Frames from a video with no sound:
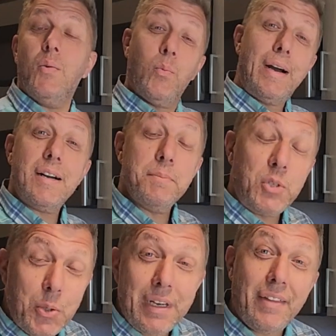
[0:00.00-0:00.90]
and
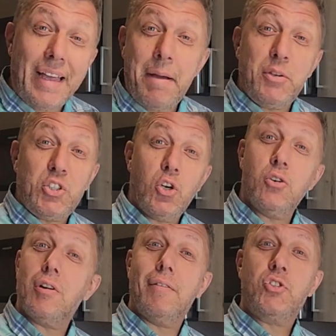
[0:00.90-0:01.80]
welcome to another
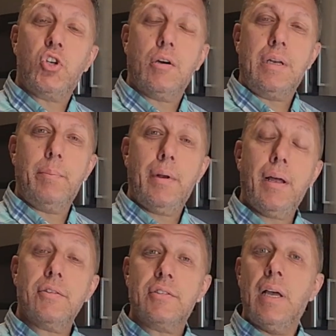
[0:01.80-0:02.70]
episode of Chocolate
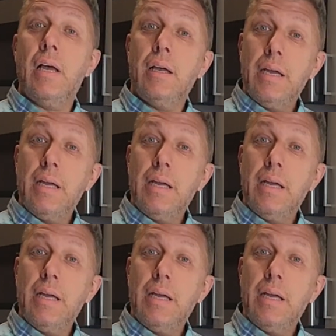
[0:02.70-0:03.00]
Plus.